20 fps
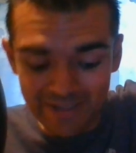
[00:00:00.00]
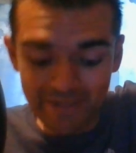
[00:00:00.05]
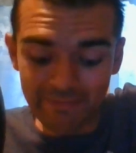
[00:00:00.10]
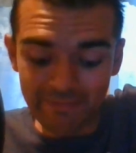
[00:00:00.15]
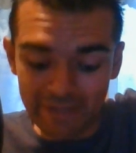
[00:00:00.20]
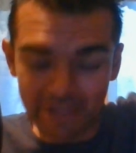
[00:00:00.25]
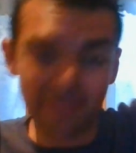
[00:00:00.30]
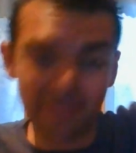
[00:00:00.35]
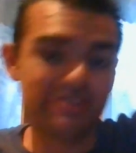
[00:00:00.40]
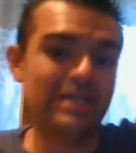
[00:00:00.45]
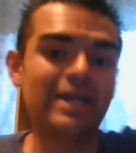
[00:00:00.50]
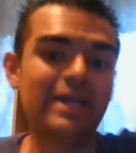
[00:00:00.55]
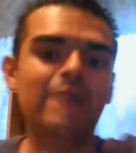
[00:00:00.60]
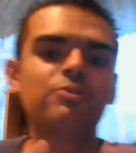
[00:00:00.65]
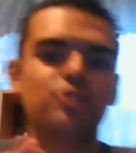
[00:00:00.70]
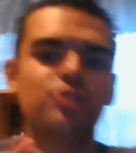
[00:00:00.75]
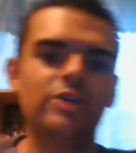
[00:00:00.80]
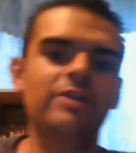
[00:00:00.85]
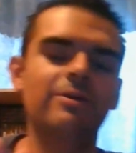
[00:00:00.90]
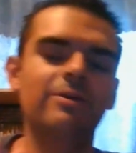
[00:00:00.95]
Because I am
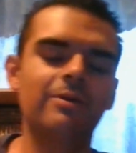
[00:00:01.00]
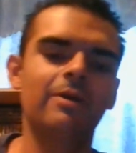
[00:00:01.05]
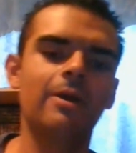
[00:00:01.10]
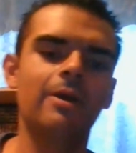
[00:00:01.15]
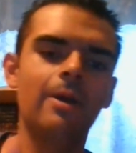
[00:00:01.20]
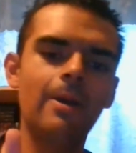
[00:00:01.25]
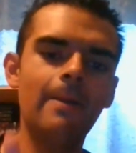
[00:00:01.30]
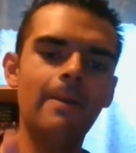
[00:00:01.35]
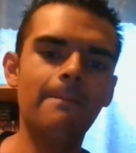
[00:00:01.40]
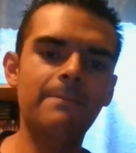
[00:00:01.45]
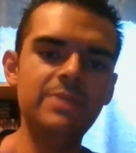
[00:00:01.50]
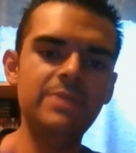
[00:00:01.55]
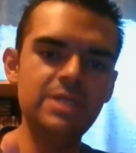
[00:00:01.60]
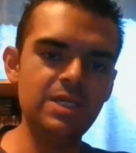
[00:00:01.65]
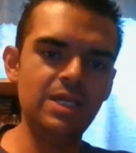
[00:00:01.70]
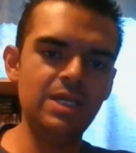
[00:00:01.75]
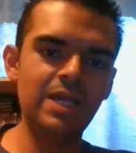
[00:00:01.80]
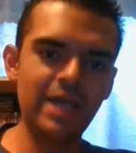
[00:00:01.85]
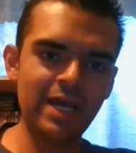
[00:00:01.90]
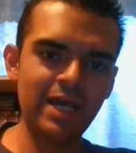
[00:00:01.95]
trying to
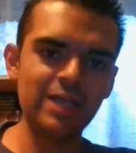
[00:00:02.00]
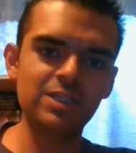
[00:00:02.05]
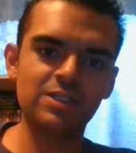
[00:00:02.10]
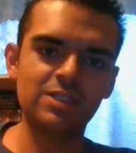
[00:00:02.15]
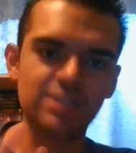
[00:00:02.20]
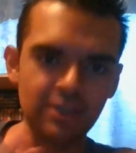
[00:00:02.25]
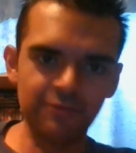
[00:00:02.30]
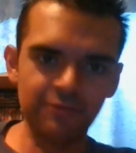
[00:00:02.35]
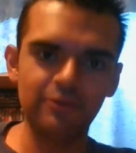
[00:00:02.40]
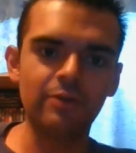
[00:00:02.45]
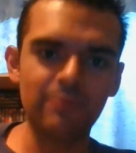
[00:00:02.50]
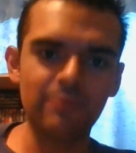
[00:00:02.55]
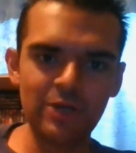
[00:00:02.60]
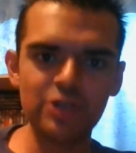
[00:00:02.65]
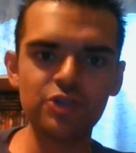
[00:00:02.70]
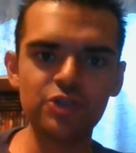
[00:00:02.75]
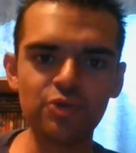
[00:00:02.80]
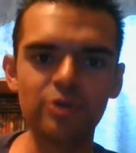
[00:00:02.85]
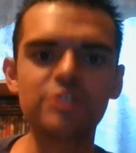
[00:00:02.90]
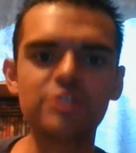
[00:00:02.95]
be as civil and
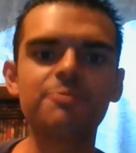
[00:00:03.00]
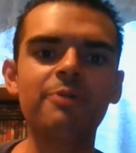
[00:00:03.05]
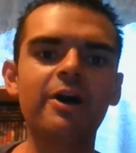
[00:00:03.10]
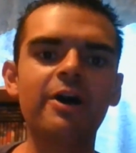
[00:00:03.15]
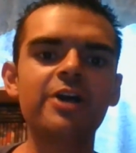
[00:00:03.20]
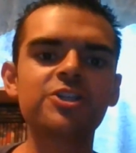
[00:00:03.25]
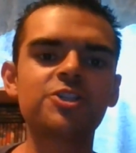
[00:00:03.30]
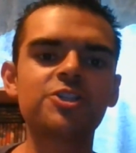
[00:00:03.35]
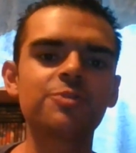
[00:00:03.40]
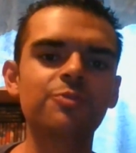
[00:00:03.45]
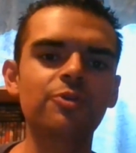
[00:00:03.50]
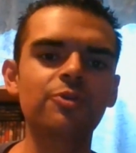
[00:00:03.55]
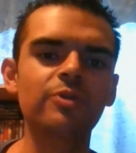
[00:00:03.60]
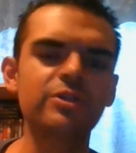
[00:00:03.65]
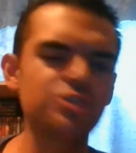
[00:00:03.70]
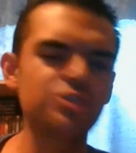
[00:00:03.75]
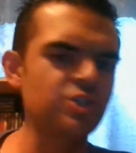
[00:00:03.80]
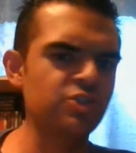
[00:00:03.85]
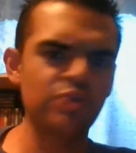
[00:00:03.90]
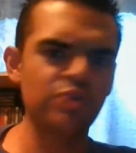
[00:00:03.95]
rational as possible,
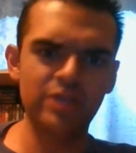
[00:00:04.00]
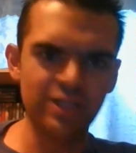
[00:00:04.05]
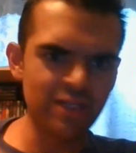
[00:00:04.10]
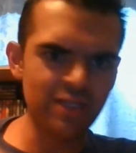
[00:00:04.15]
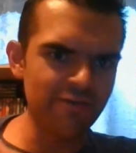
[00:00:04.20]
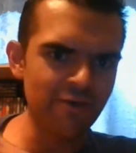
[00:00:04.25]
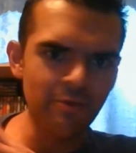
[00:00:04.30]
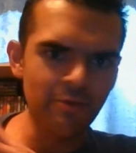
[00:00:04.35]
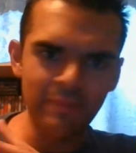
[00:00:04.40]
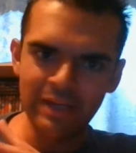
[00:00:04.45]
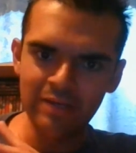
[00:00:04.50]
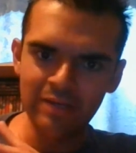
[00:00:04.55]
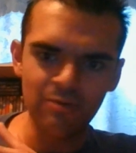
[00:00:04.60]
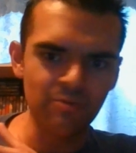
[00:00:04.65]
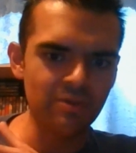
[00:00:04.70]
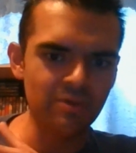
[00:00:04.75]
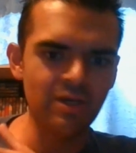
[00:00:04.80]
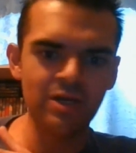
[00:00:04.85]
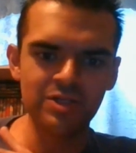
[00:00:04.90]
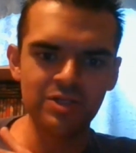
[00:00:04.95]
and just trying to give out my
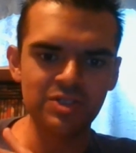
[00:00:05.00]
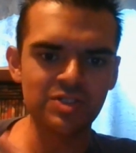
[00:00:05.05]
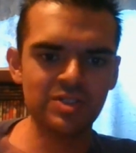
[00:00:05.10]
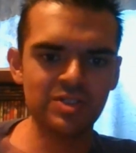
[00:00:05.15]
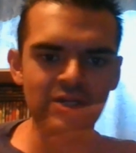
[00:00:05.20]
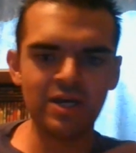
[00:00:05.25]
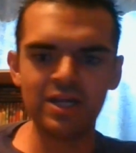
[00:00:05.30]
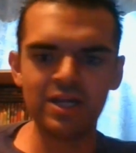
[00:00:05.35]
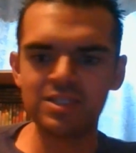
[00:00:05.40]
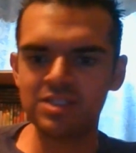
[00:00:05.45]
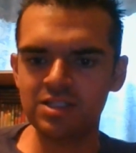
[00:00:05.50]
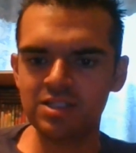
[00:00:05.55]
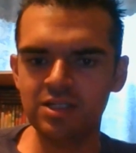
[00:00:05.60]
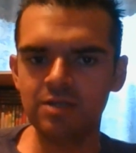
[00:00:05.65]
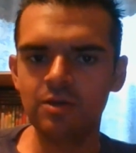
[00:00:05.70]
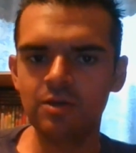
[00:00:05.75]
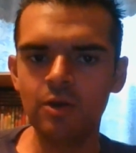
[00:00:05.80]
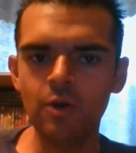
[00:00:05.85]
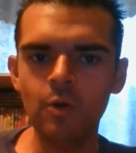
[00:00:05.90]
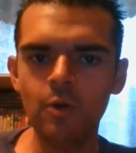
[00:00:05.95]
own honest thoughts
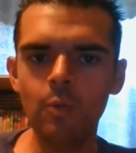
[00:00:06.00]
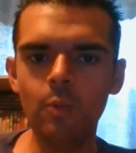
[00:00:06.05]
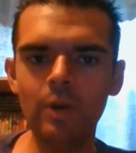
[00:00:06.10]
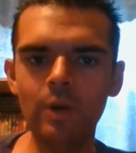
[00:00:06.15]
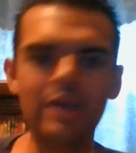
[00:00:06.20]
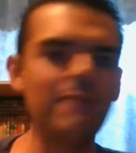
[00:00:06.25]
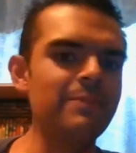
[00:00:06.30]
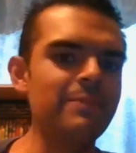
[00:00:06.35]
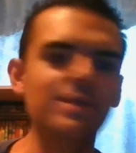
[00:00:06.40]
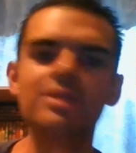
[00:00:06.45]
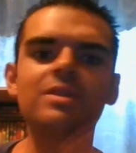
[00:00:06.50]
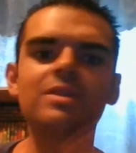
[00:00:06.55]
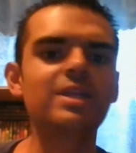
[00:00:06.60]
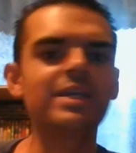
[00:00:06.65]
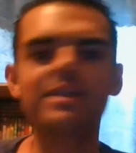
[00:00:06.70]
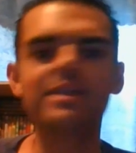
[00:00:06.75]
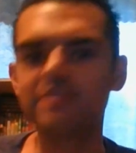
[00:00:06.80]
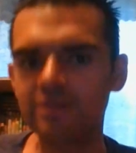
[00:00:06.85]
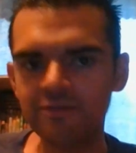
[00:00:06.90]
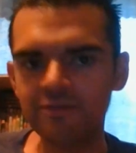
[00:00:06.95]
and what I've been
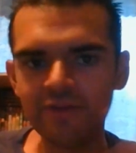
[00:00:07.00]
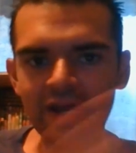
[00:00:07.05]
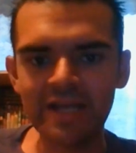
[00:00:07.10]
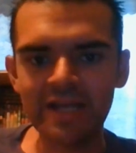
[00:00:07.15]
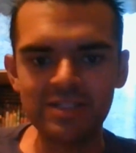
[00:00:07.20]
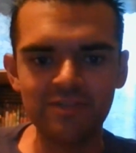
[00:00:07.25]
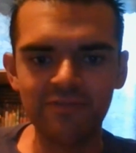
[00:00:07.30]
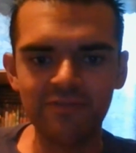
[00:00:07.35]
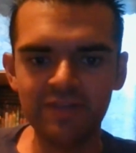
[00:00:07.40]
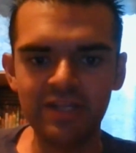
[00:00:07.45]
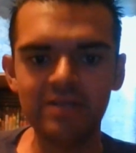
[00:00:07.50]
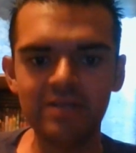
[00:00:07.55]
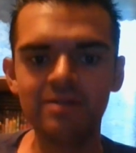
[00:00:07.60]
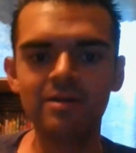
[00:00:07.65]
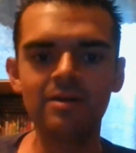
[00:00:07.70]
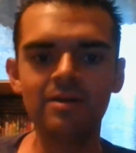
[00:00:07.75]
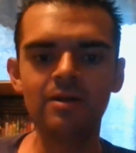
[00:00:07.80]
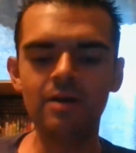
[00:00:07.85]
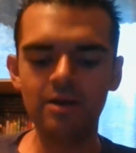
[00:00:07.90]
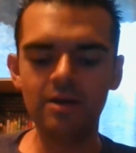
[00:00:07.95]
thinking of as of late.
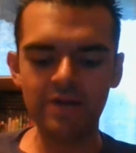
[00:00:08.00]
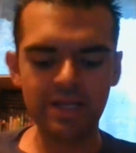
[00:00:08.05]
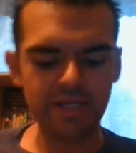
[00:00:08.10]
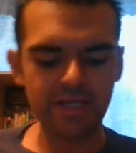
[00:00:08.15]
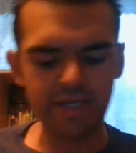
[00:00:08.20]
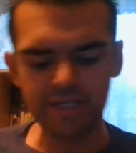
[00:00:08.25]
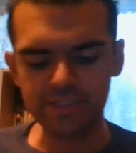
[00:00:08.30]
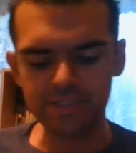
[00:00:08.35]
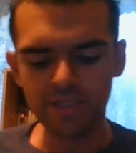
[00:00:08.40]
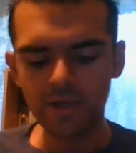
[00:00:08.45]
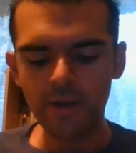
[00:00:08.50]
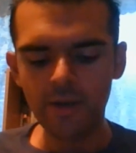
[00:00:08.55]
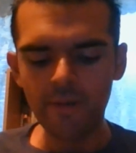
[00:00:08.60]
All right, guys.